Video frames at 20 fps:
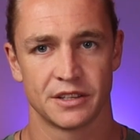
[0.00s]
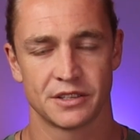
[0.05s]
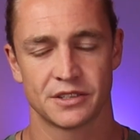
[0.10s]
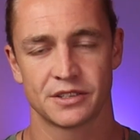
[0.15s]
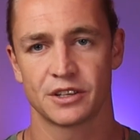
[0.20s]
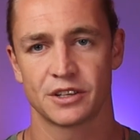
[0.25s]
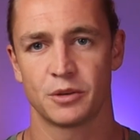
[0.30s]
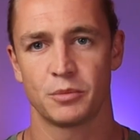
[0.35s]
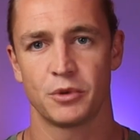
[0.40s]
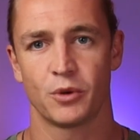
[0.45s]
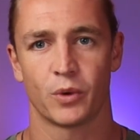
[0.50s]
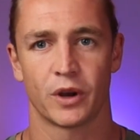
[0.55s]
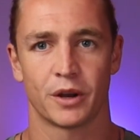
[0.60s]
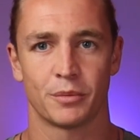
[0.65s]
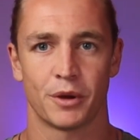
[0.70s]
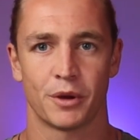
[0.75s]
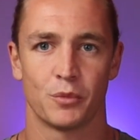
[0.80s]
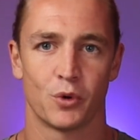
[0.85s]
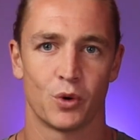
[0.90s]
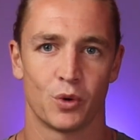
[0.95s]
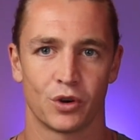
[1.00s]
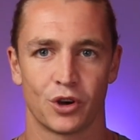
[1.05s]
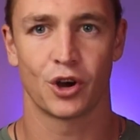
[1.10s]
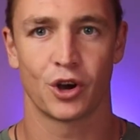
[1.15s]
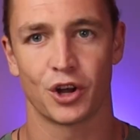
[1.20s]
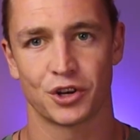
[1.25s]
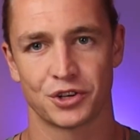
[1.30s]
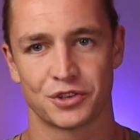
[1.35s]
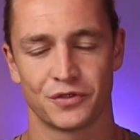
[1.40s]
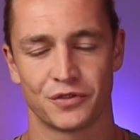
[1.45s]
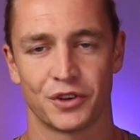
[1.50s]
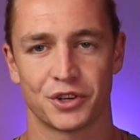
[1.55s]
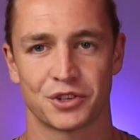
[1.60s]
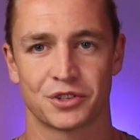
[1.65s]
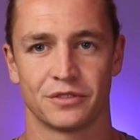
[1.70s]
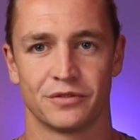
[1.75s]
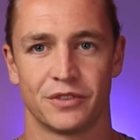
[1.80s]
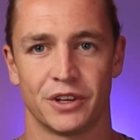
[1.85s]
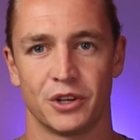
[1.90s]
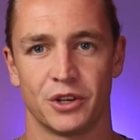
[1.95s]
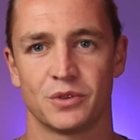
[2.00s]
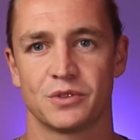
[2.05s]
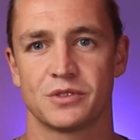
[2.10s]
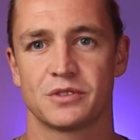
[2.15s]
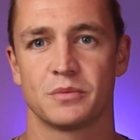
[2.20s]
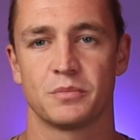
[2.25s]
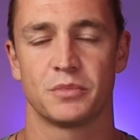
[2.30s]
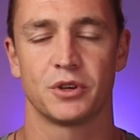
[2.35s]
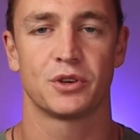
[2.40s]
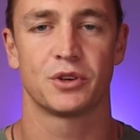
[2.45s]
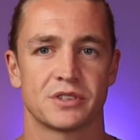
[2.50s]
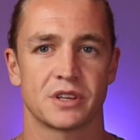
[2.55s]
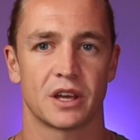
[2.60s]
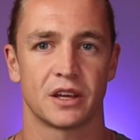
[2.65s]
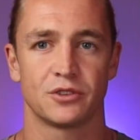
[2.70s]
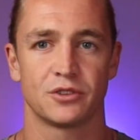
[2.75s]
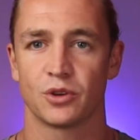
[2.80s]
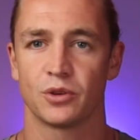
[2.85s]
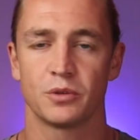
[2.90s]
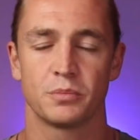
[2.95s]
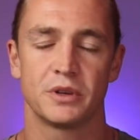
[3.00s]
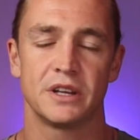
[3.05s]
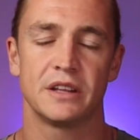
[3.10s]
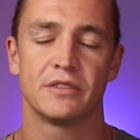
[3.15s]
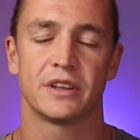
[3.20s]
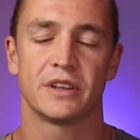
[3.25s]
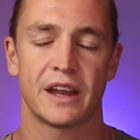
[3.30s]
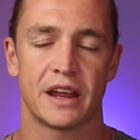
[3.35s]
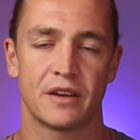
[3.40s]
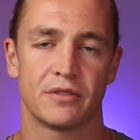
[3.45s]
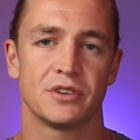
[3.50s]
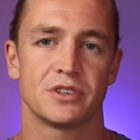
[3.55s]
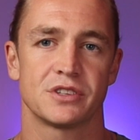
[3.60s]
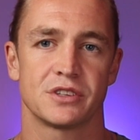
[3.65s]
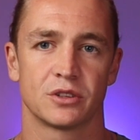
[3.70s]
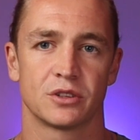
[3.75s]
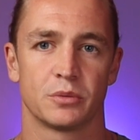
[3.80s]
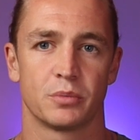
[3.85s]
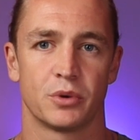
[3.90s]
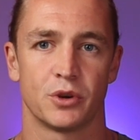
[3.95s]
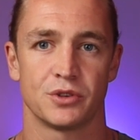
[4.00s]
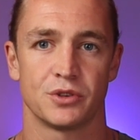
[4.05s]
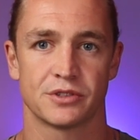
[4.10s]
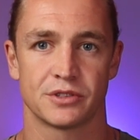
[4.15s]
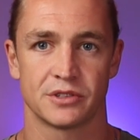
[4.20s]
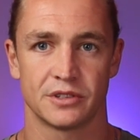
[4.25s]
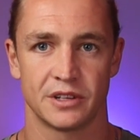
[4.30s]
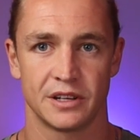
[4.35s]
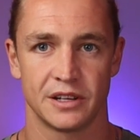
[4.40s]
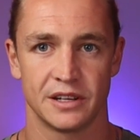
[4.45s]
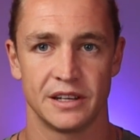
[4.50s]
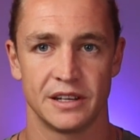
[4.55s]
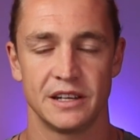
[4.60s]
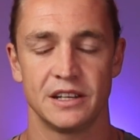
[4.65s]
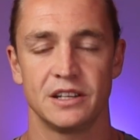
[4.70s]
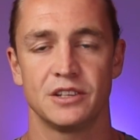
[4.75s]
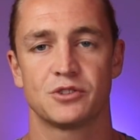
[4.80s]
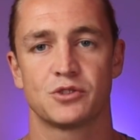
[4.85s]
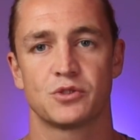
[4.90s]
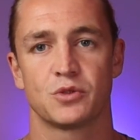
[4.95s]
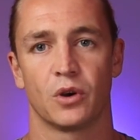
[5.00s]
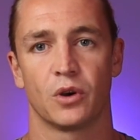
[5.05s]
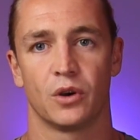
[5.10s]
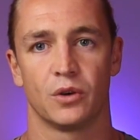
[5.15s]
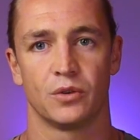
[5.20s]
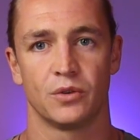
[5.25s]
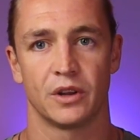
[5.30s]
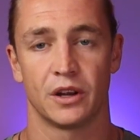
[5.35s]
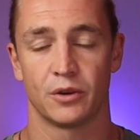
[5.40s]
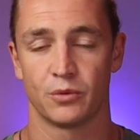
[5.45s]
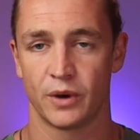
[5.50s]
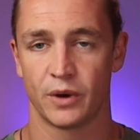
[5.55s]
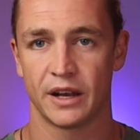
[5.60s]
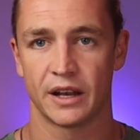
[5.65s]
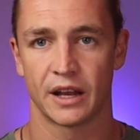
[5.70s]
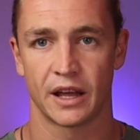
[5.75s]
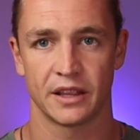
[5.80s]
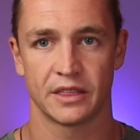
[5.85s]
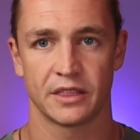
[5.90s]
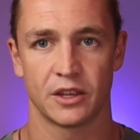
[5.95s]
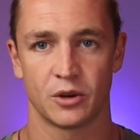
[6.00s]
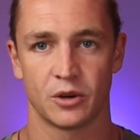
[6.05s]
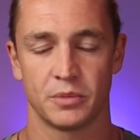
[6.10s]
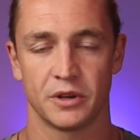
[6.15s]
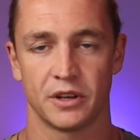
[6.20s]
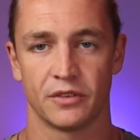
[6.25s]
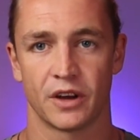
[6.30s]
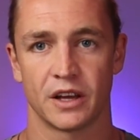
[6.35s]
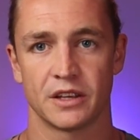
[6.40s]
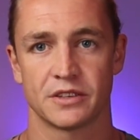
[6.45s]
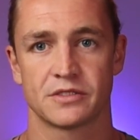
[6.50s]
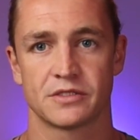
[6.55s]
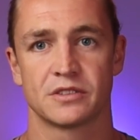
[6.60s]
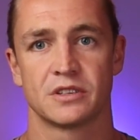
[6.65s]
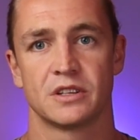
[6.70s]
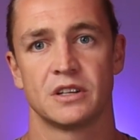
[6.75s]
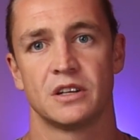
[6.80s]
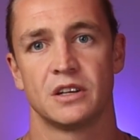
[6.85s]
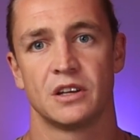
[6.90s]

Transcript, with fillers: This is going to be one of my more controversial videos because I don't believe that every single person needs to own a red light therapy device.